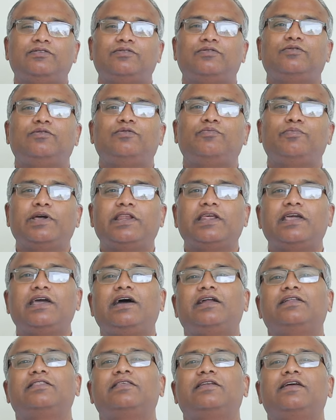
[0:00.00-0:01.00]
So
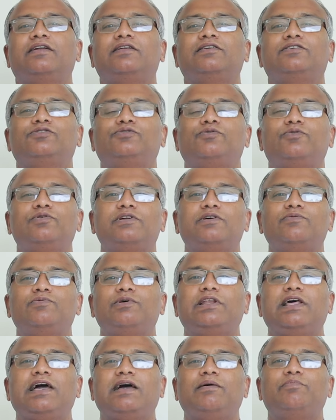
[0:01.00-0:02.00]
periarthritis shoulder
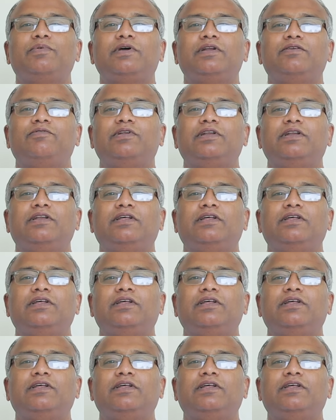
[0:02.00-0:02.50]
will happen